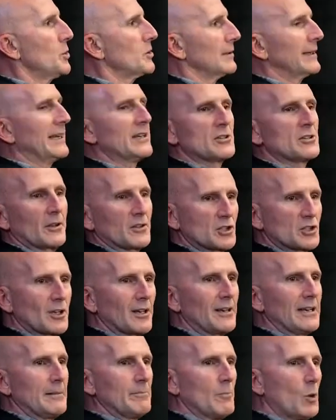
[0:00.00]
is on
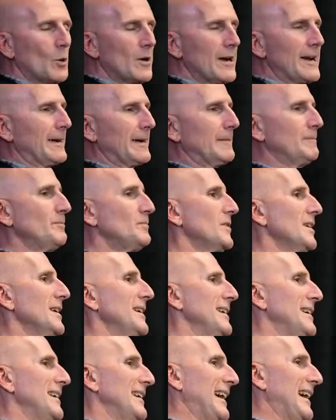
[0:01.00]
Sunday morning.
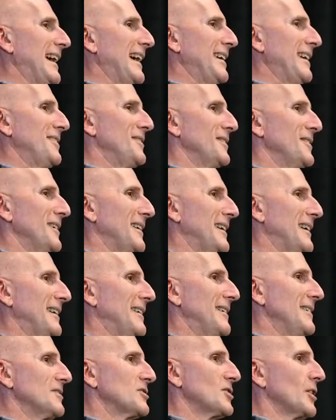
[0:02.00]
And
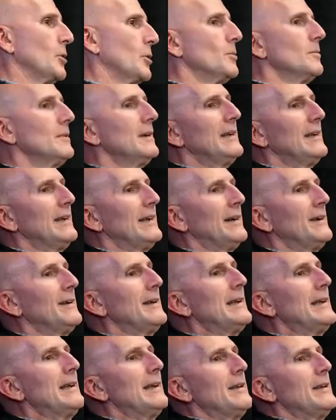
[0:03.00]
uh, so uh,
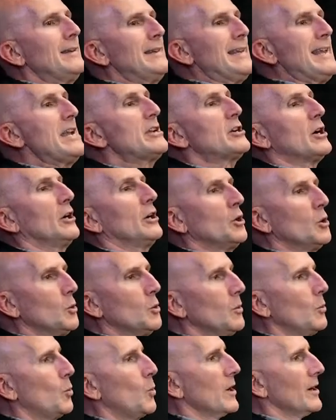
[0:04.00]
Nico,
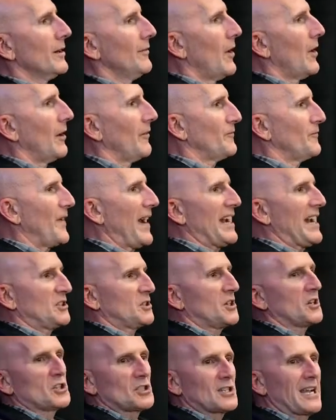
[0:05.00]
one of our
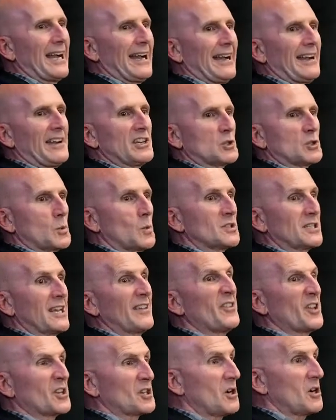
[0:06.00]
fastest guys, was in the
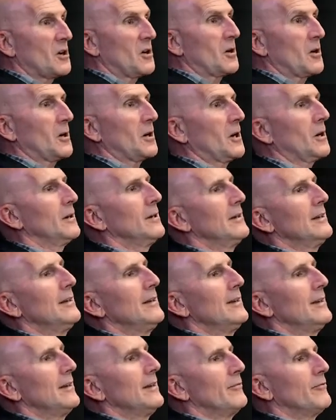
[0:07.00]
car
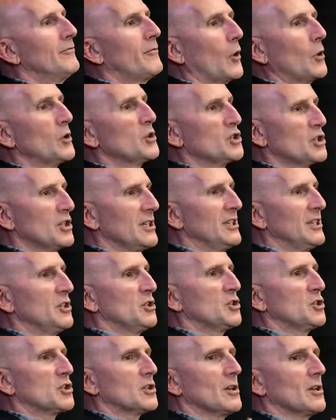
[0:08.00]

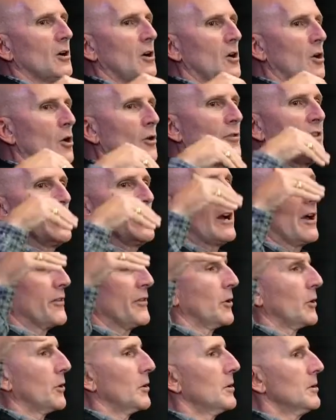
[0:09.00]
versus all the
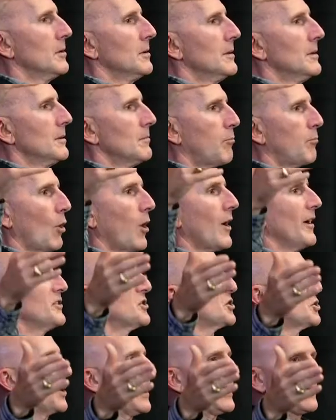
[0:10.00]
other bronze
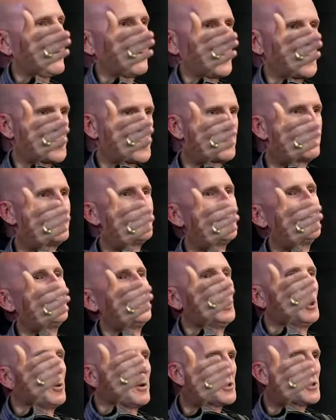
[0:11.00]
drivers who
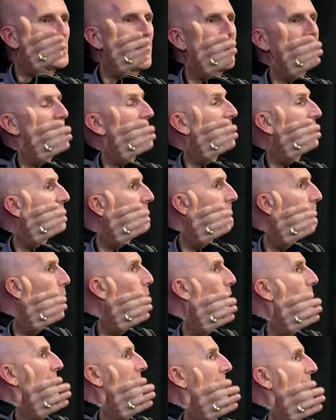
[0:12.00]
were driving in the
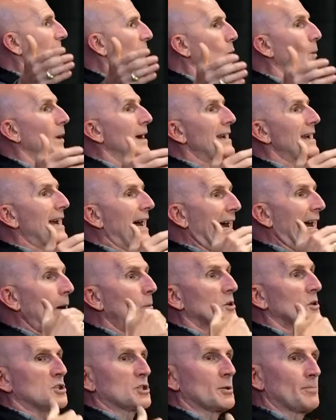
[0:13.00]
morning the way I was
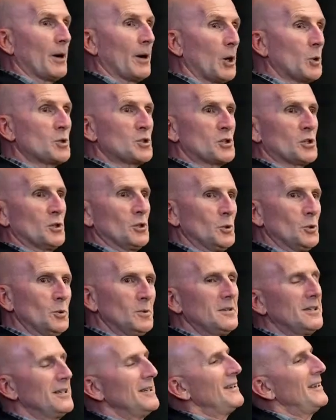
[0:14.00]
supposed to.
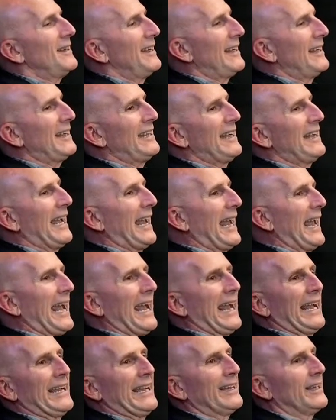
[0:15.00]
Uh,
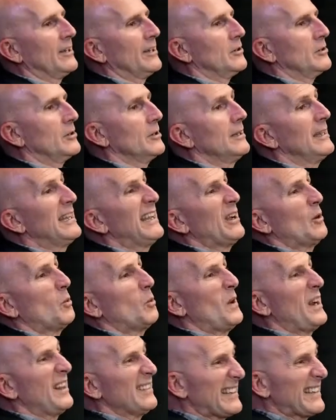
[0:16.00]
and we
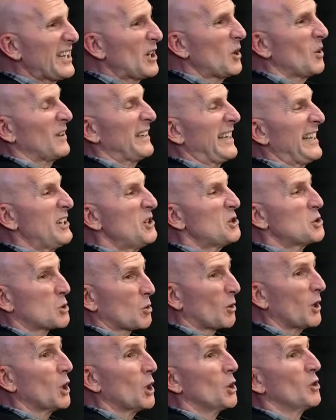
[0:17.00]
literally
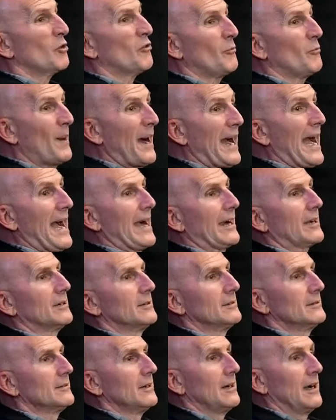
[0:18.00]
drove back
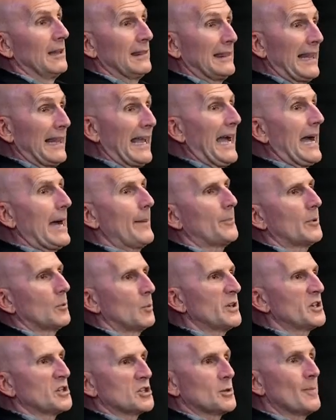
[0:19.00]
a lap, which
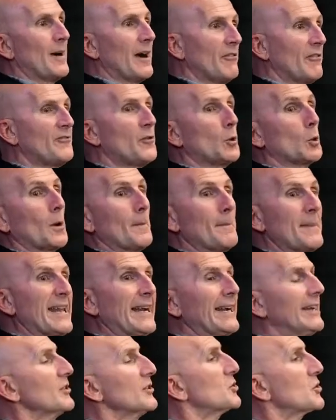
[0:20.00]
is about four
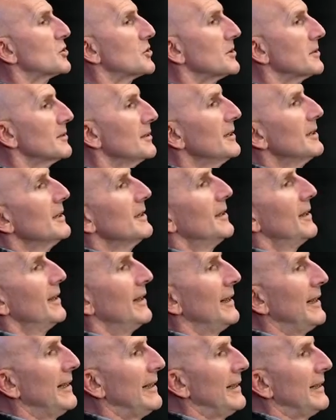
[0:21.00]
minutes uh,
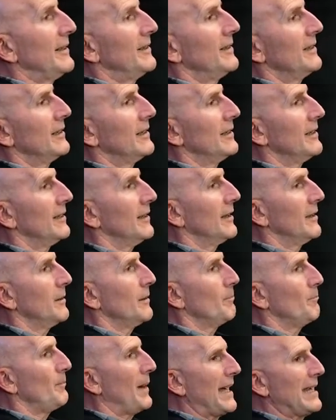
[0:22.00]
uh,
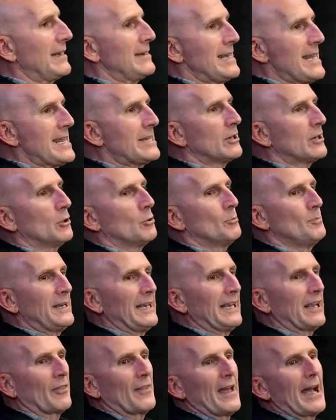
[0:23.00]
by Nico
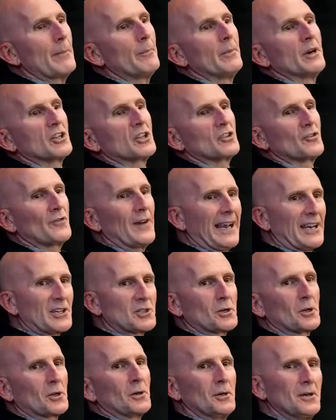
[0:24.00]
being that much
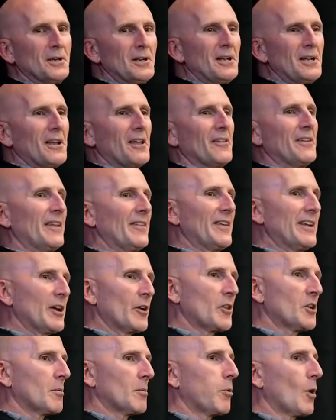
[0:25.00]
faster than the
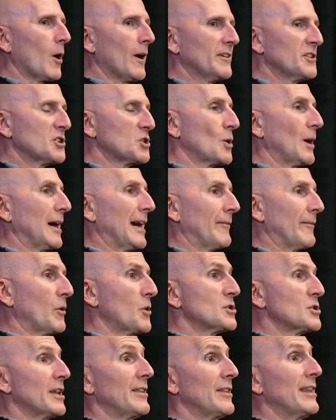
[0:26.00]
other bronze drivers
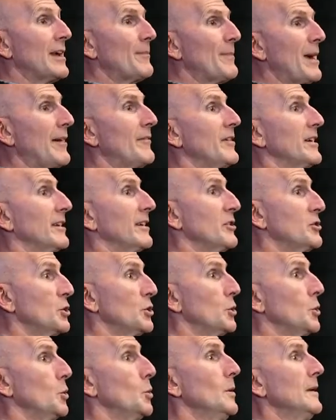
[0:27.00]
and them having to
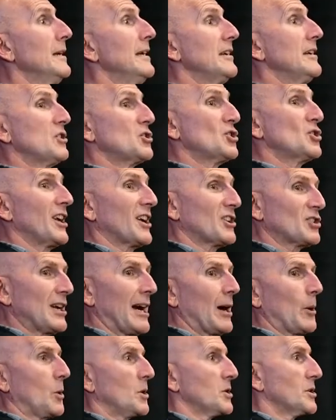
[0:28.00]
do six
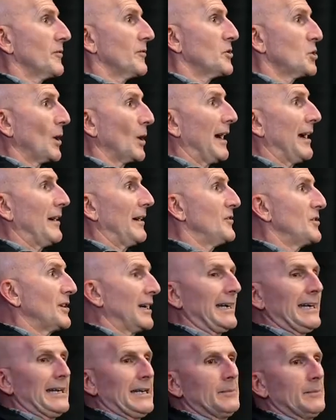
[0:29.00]
hours of drive
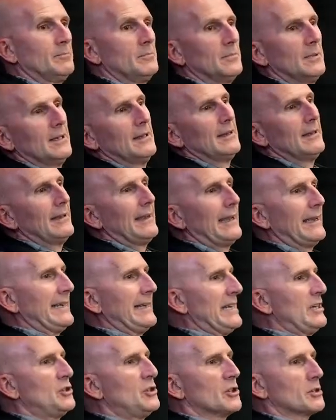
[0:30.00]
time and he
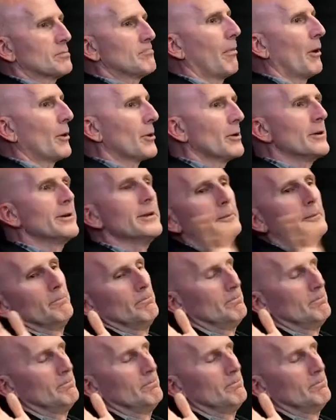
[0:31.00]
just murdered them. Uh, uh